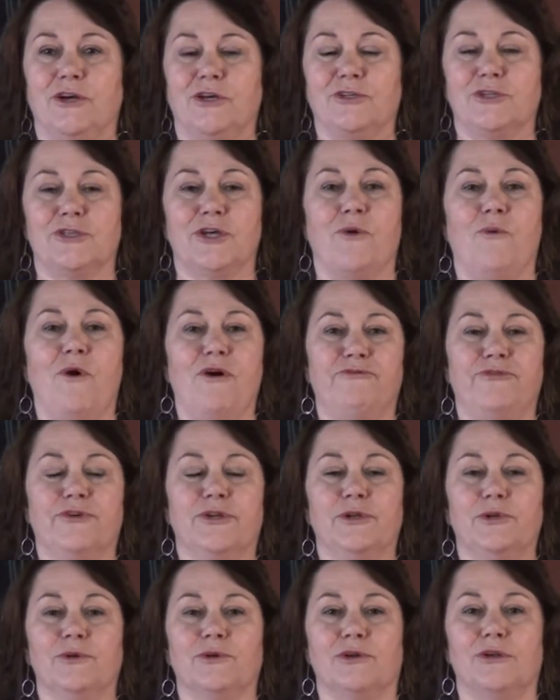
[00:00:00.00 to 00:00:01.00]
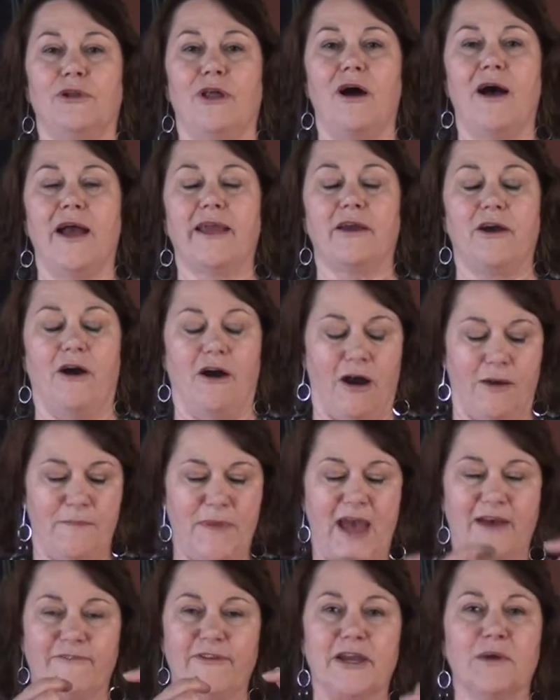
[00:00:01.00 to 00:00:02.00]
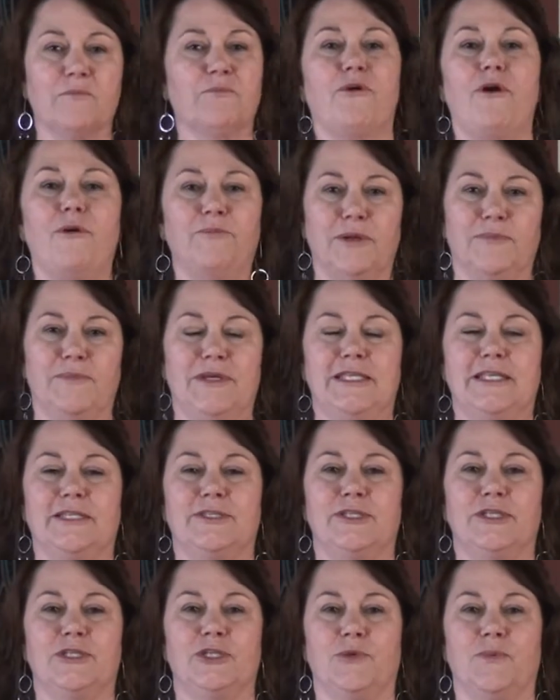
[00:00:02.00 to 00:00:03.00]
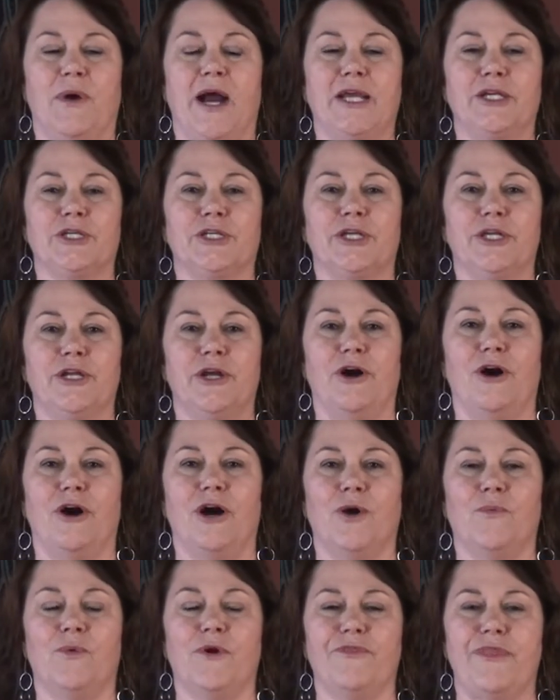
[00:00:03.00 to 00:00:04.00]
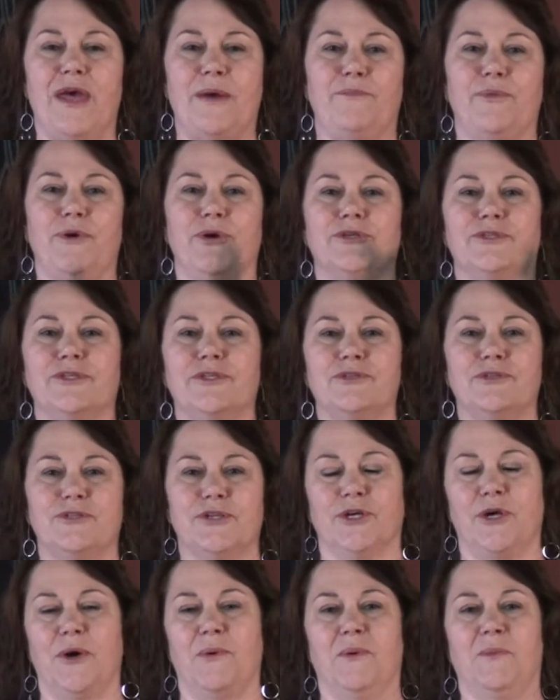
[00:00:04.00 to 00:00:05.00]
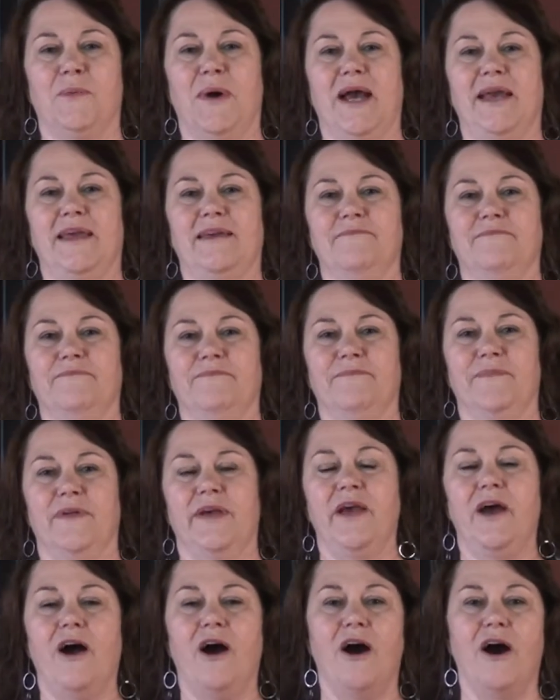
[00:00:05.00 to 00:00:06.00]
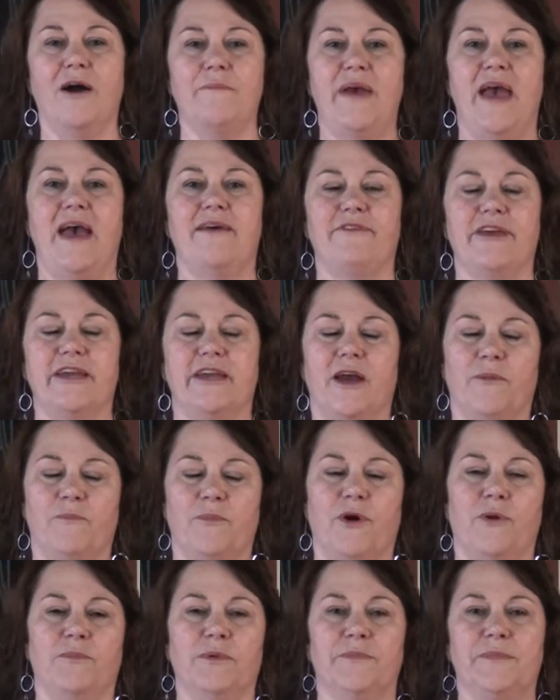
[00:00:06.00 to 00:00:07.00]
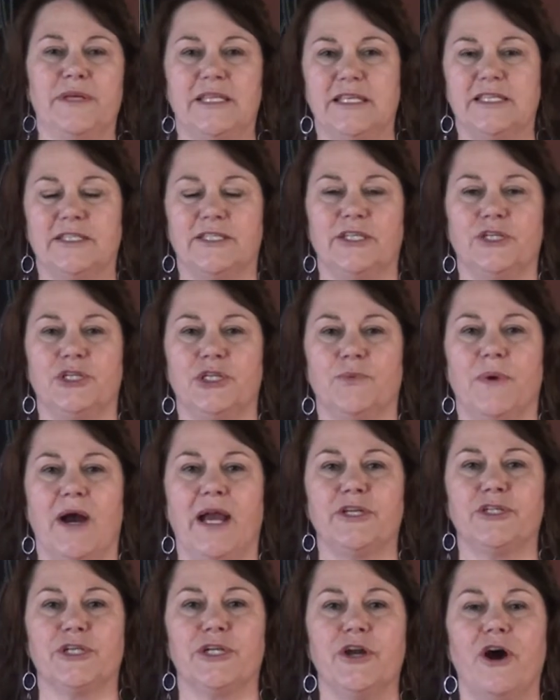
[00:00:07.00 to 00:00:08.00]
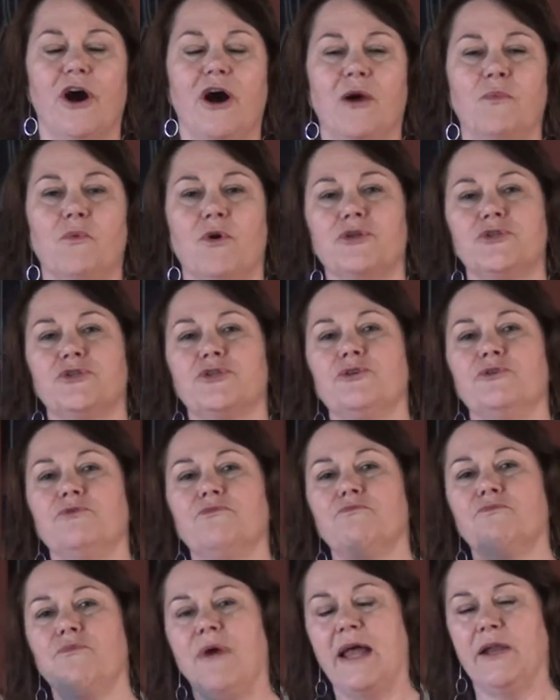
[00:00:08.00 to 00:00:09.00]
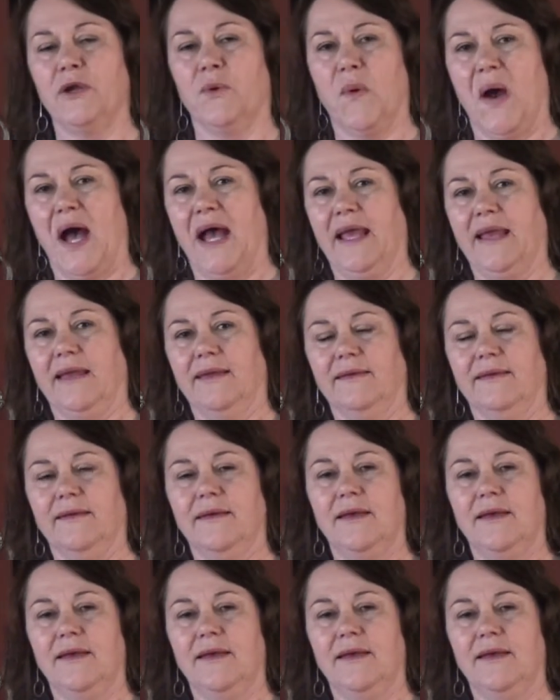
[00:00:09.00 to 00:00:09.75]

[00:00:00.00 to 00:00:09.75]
so often look like I'm having a problem in this situation, I want that person to go away. I'm having a problem in this situation, I want to run away.